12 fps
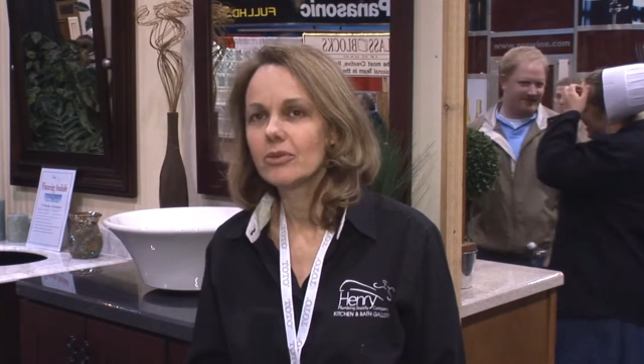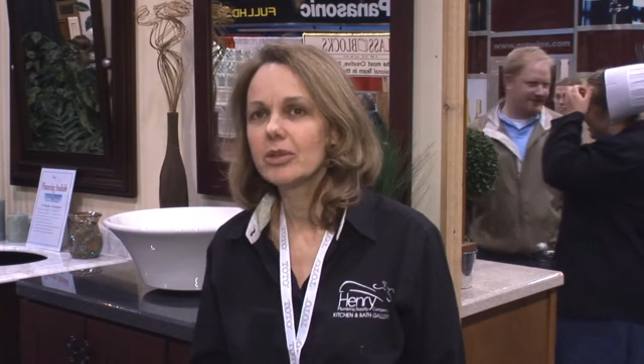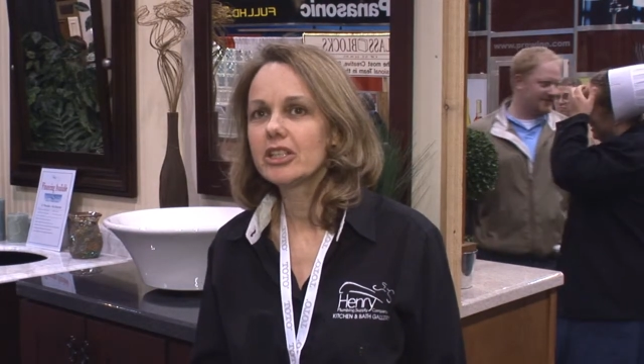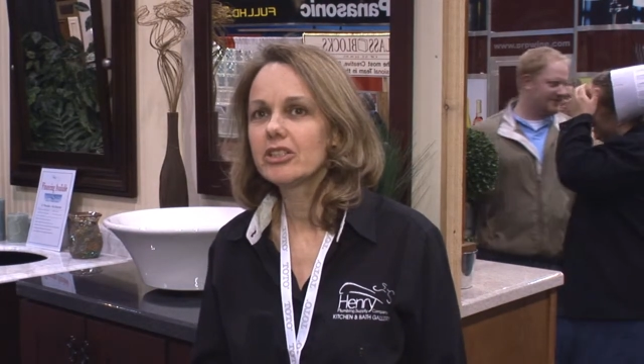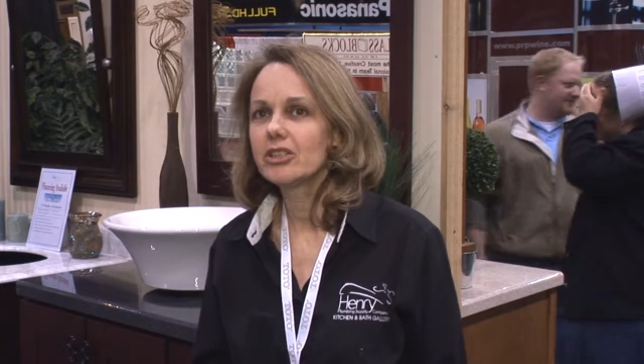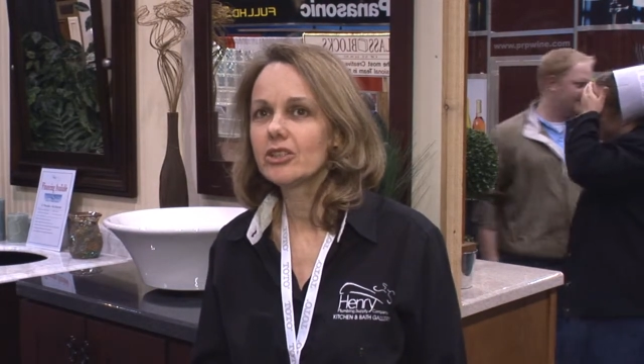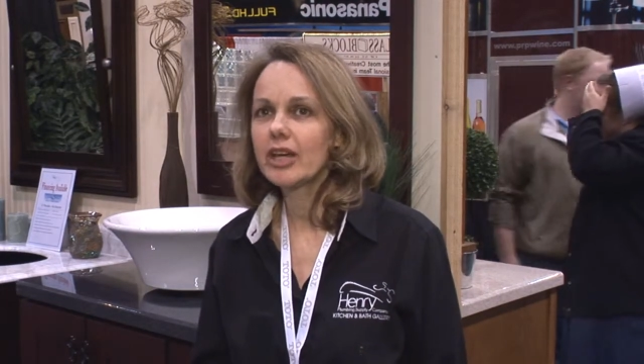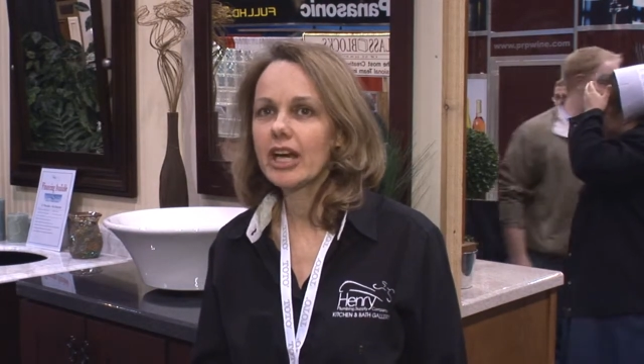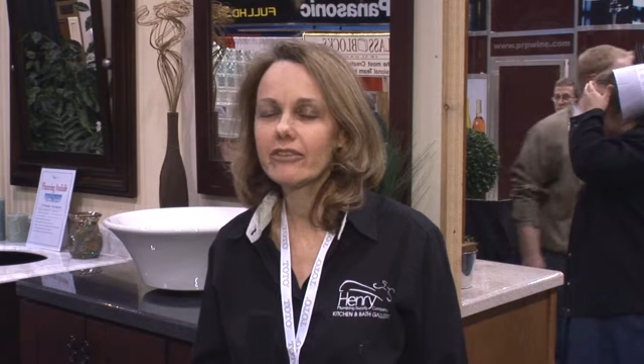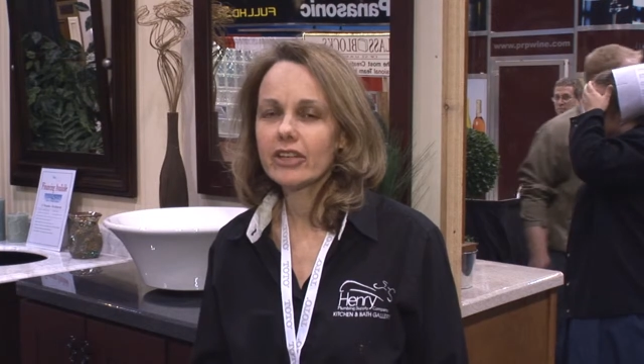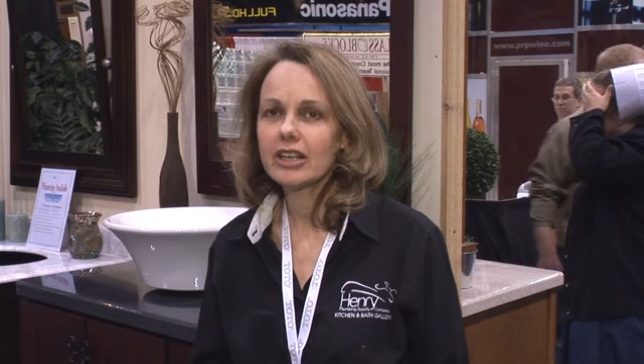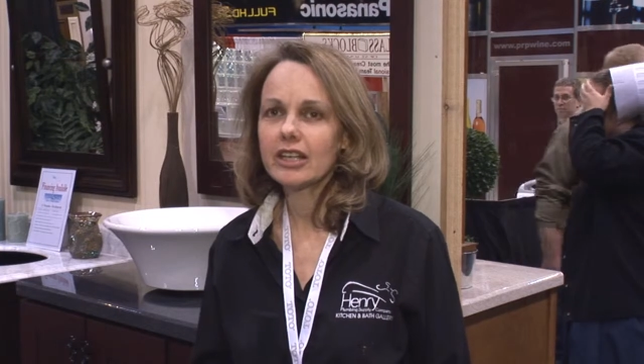We do
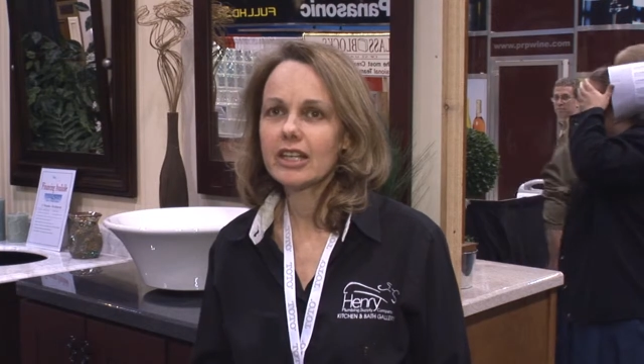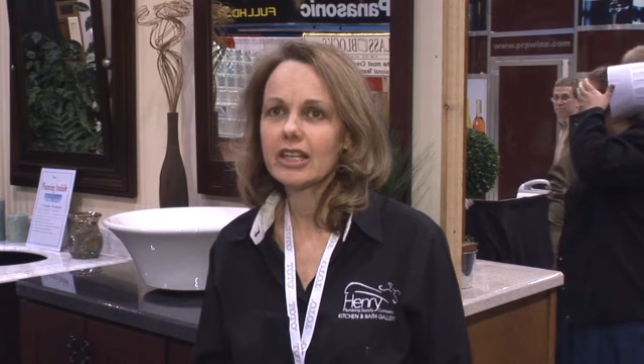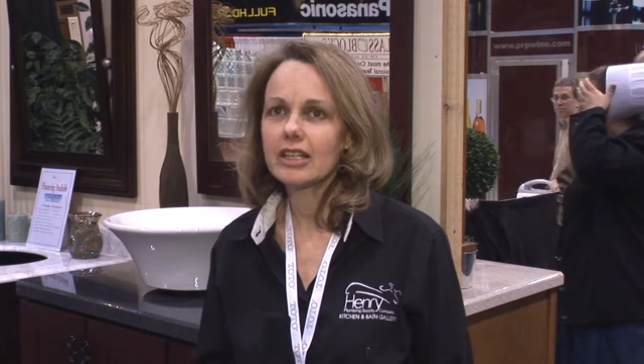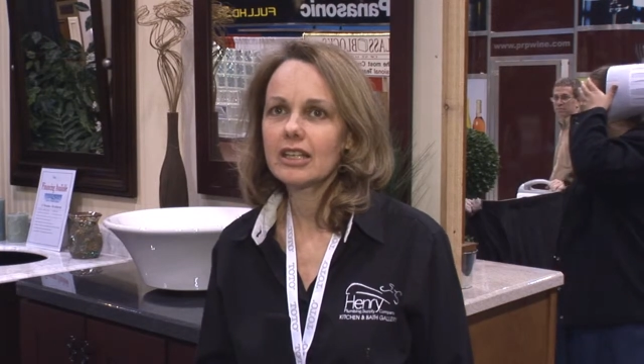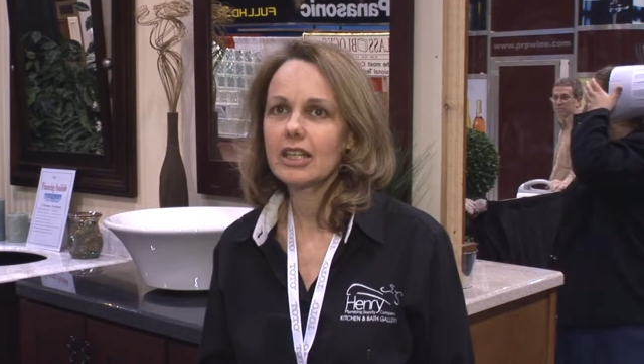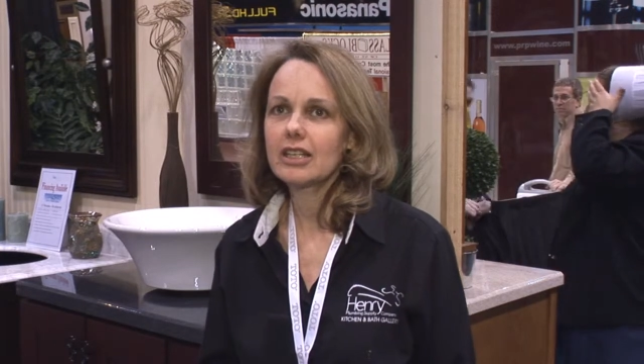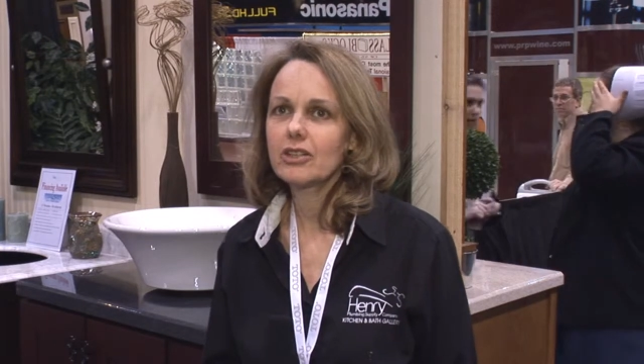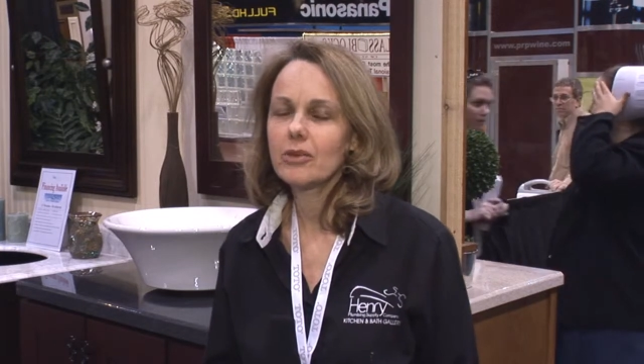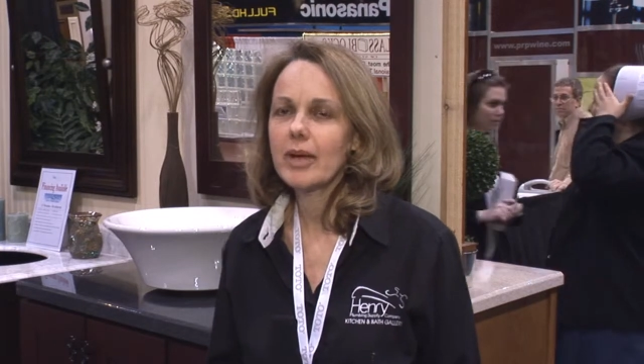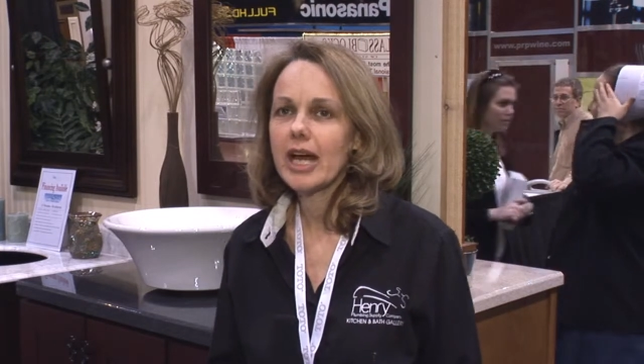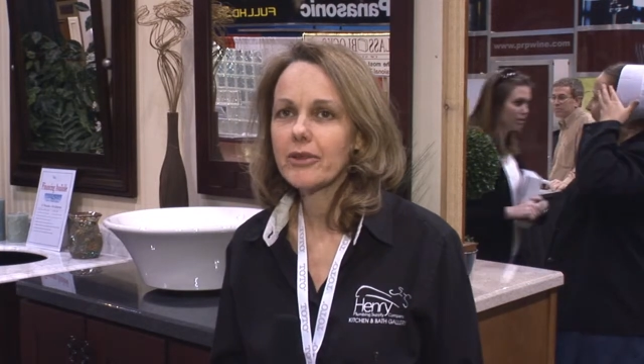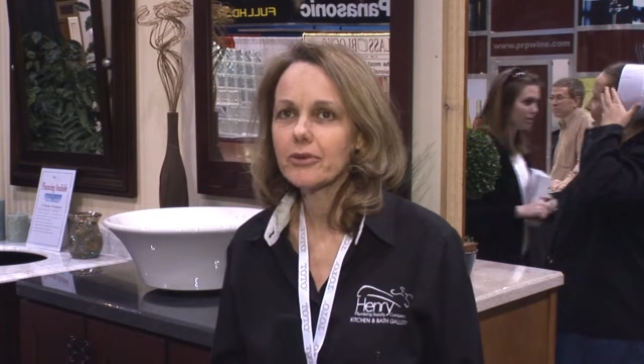everything in your
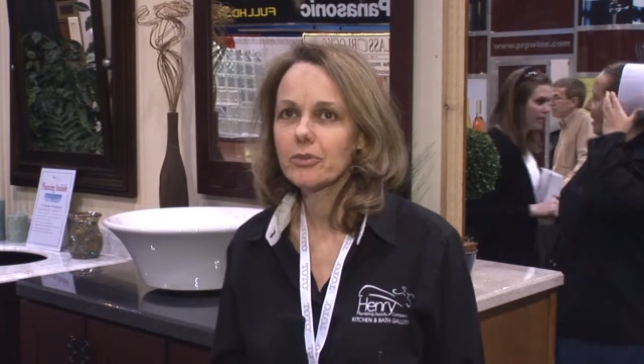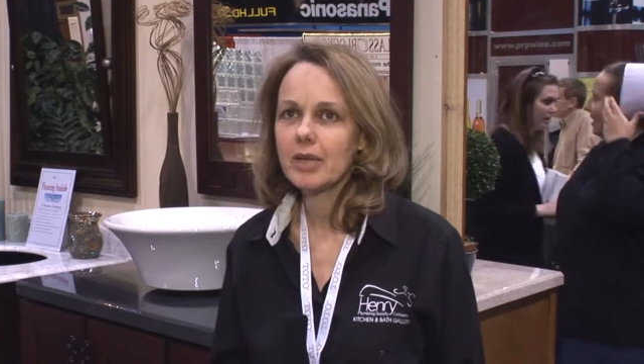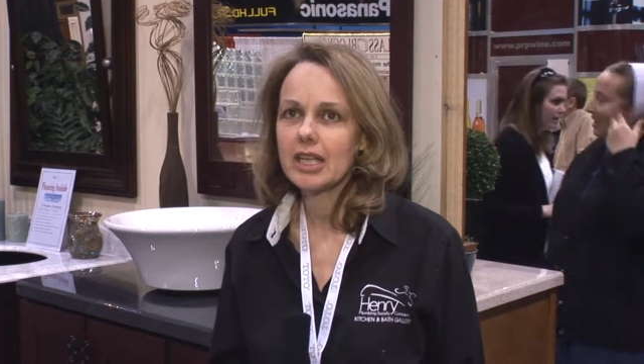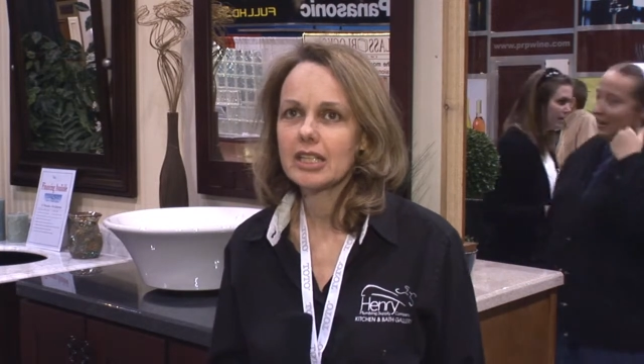bathroom